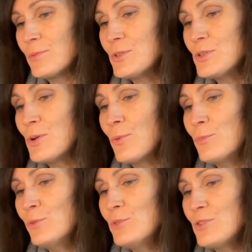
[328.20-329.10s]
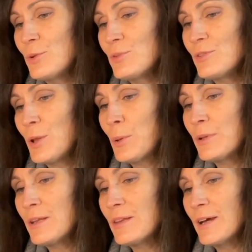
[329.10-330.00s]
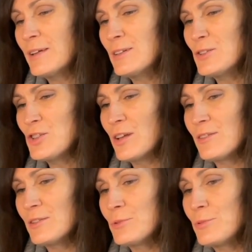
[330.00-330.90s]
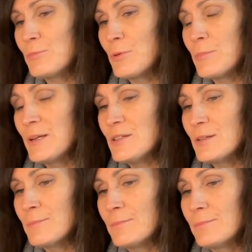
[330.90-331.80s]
don't move so slowly that you just lose momentum.